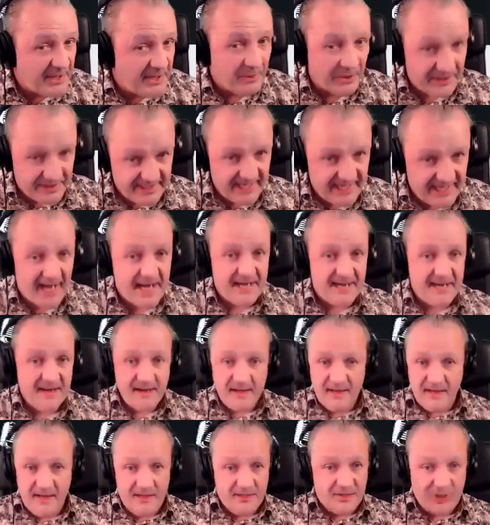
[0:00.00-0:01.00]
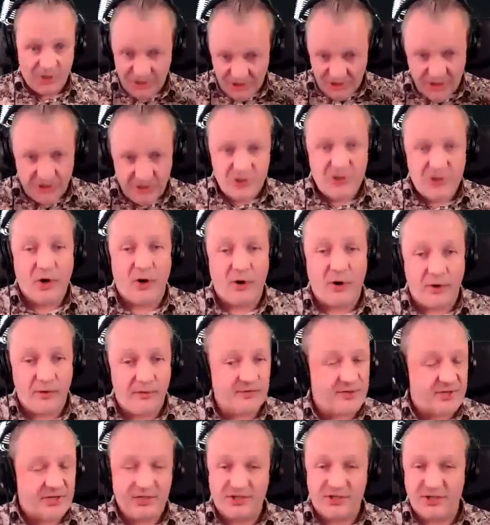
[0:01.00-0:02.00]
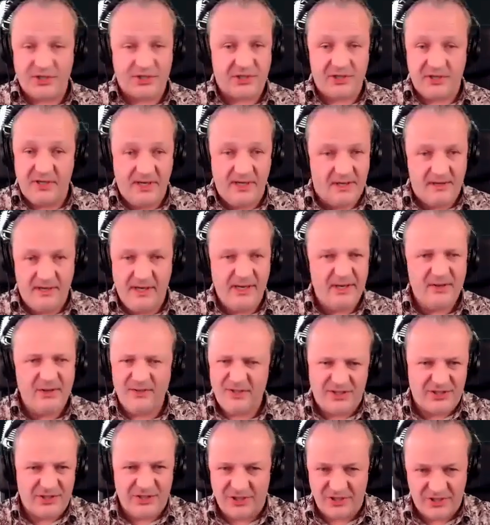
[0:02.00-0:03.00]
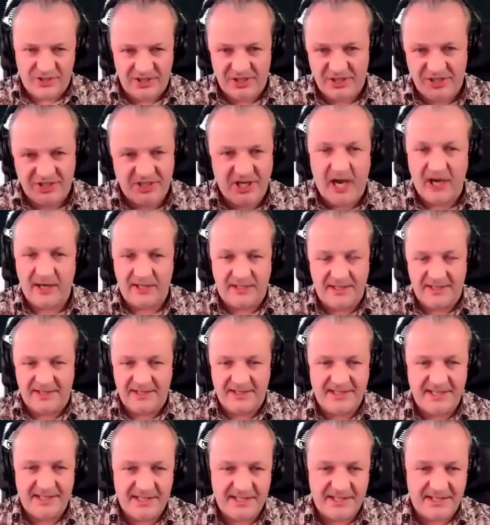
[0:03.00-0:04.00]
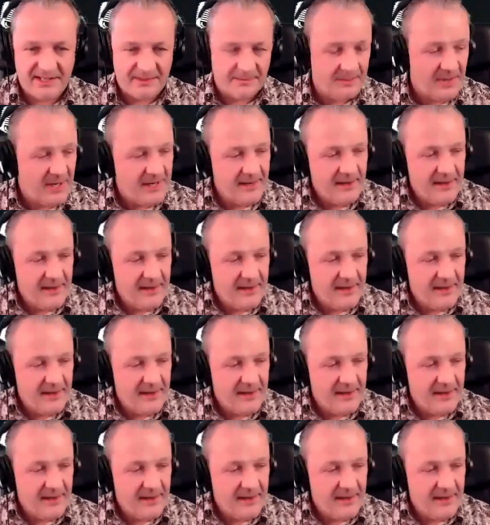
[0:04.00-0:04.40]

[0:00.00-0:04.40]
But then just the nerves and just, it's just a shock to the system.